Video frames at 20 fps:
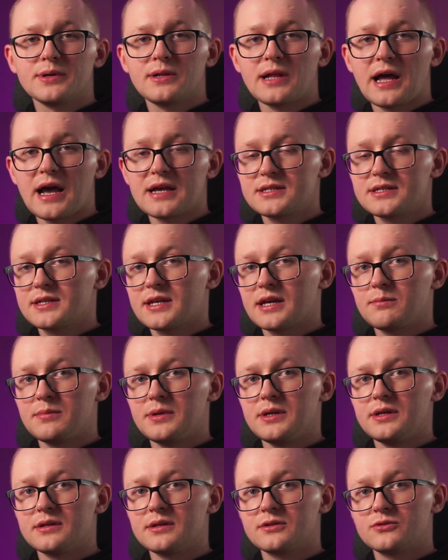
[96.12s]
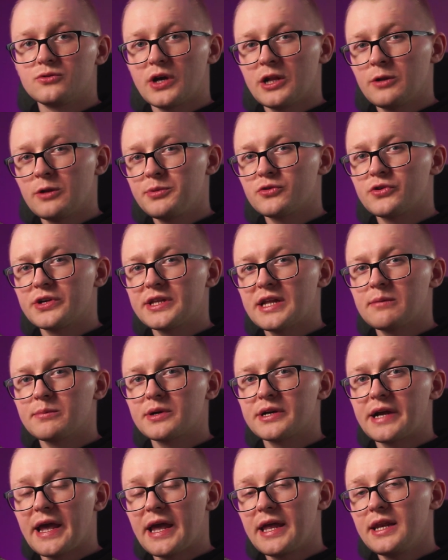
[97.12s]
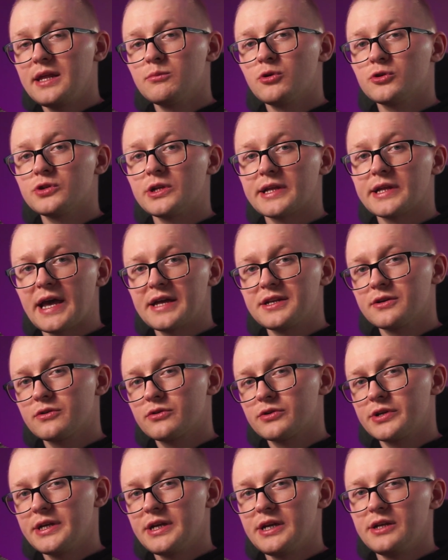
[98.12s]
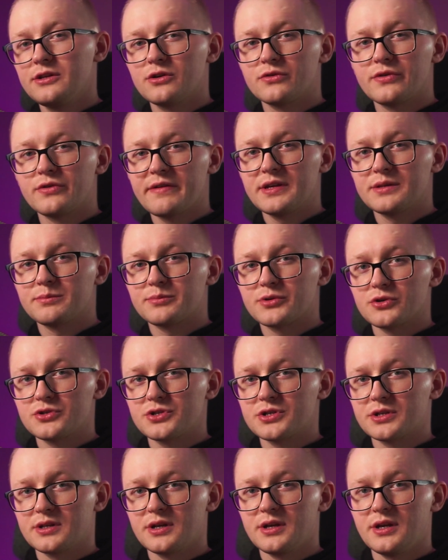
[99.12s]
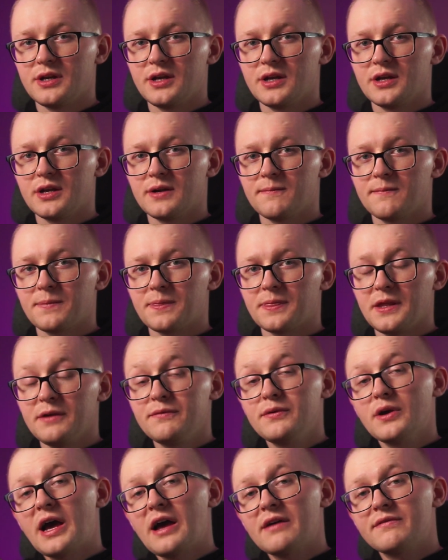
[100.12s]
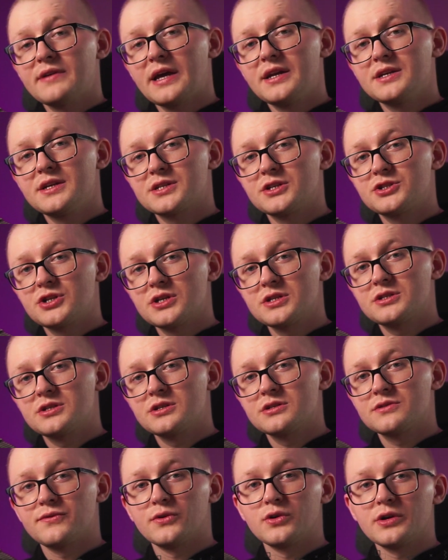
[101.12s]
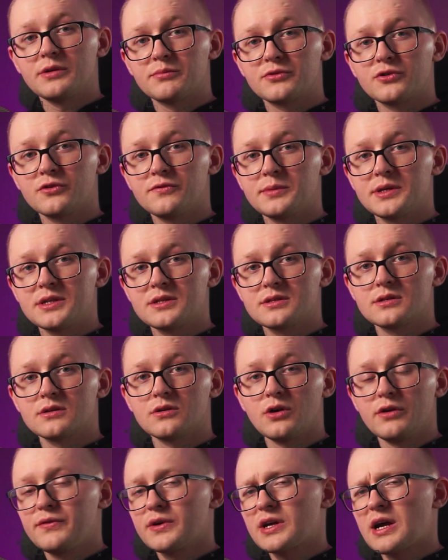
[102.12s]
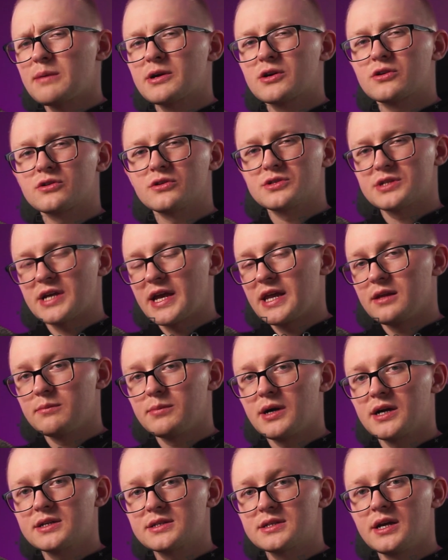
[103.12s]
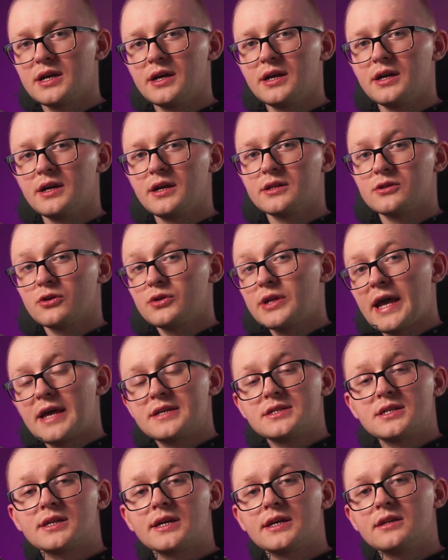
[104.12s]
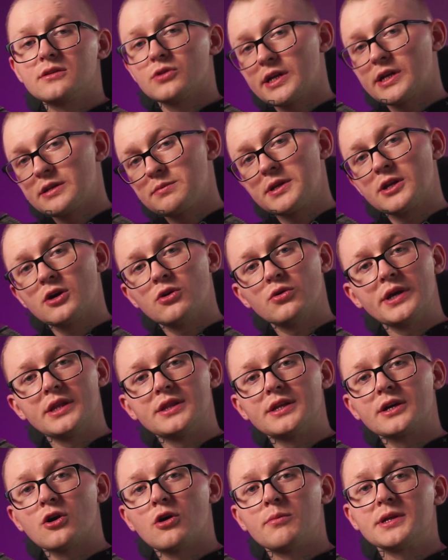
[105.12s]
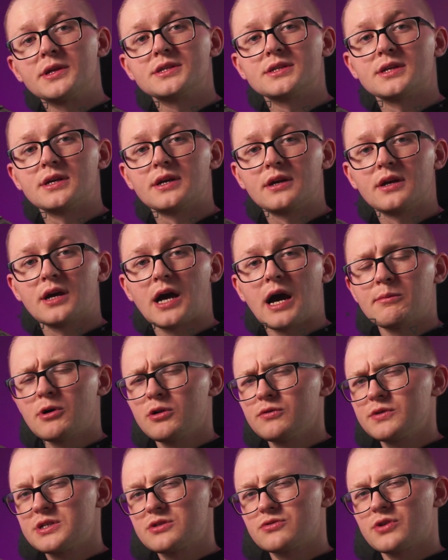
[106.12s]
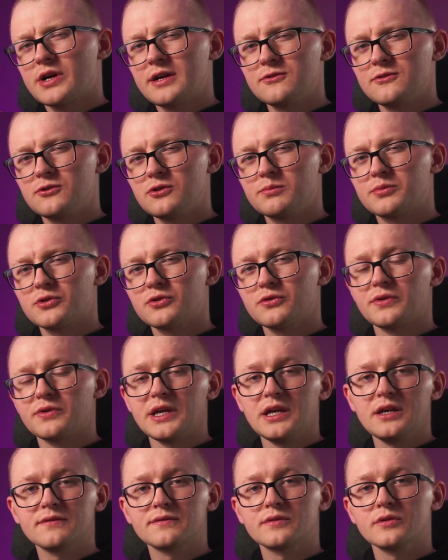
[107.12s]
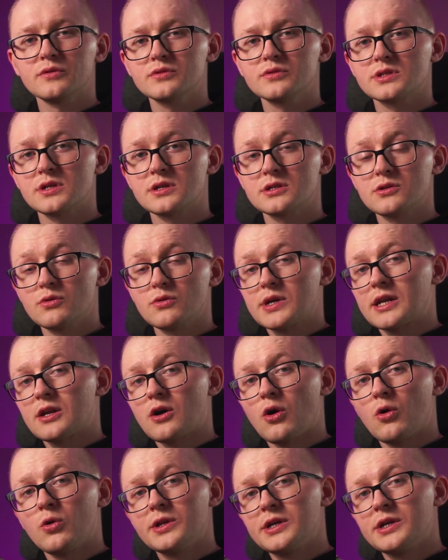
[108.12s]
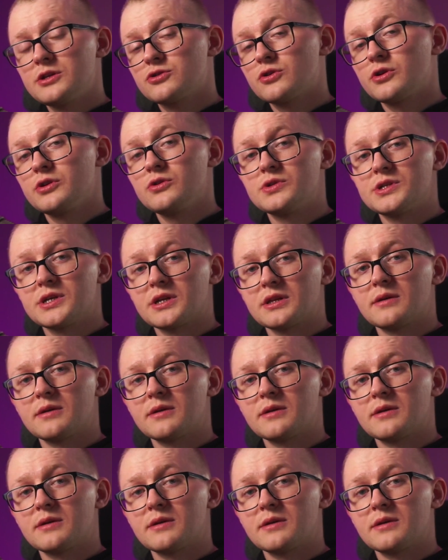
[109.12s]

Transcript: as it can be to help you renumber any model category in your Revit project. If you have any suggestions for improvements or if you come across any bugs, don't hesitate to let me know in the comments. I'm always trying to improve E F Tools so we can all enjoy using them.